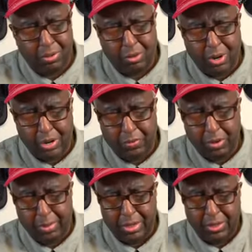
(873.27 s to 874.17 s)
quite a few of
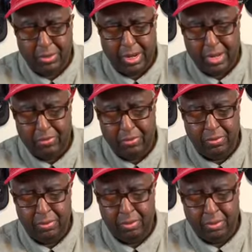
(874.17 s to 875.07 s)
them I don't have,
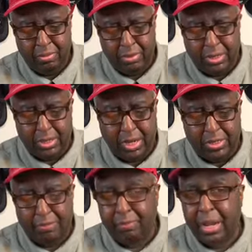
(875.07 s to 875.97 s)
because I had
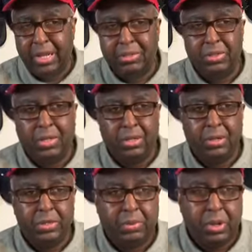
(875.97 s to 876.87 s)
some bands that
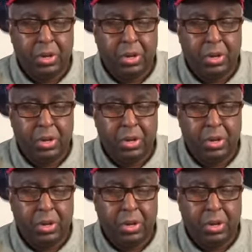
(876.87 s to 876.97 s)
some